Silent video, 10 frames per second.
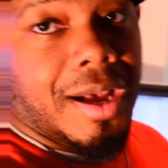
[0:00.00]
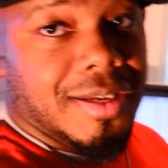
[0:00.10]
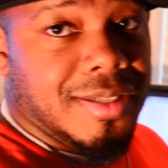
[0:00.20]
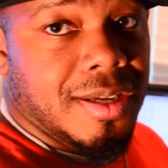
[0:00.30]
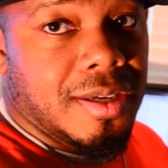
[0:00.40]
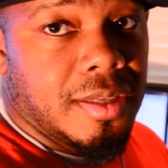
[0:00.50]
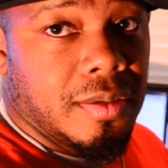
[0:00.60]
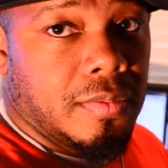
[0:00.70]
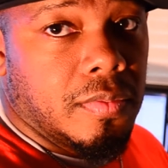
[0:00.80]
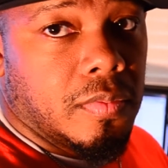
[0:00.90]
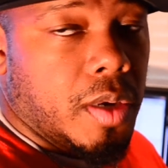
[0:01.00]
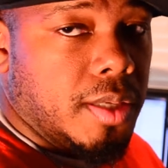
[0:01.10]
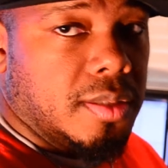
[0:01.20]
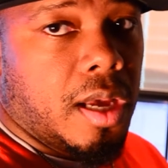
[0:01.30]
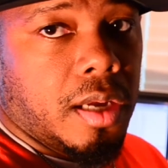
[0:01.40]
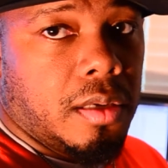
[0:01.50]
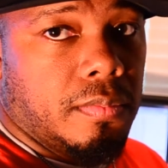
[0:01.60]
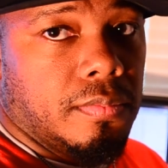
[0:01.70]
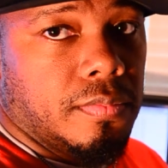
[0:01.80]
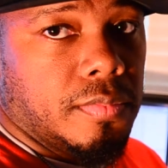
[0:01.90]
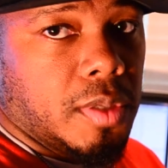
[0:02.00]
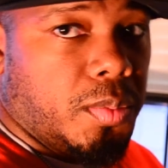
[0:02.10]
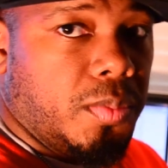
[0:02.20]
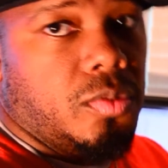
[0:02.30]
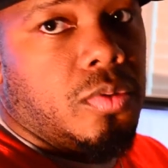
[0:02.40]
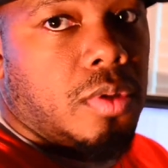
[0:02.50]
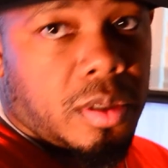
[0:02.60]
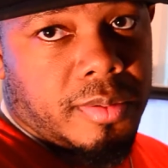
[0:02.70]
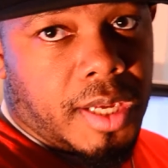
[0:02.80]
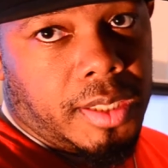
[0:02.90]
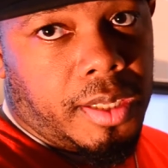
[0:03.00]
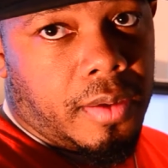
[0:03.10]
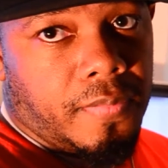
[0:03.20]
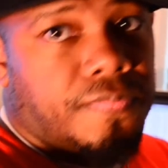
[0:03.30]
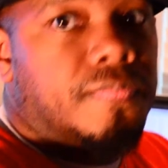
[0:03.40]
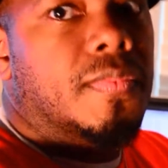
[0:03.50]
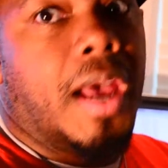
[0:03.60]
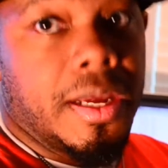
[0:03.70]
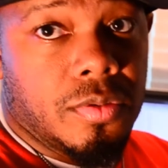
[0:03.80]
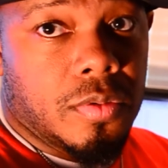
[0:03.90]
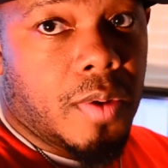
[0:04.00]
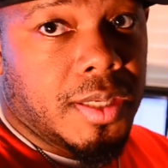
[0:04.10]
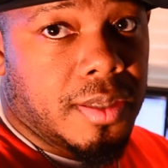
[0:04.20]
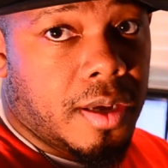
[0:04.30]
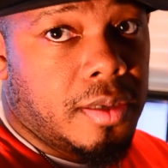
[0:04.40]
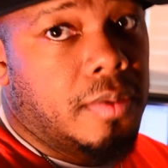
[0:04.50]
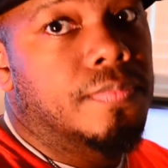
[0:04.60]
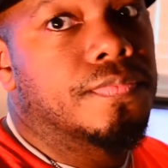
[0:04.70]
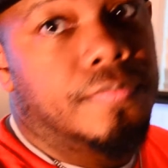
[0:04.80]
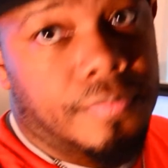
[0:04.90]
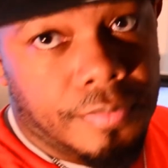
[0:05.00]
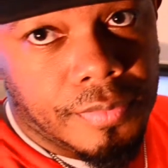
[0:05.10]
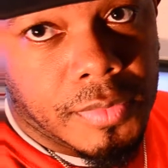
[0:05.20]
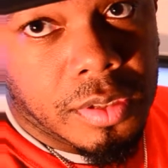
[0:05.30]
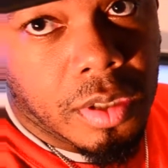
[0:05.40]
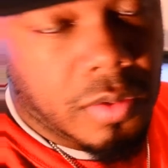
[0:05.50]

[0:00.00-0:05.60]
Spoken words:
I stand it right side up. Some people do it upside down. I do it right side up. I'll show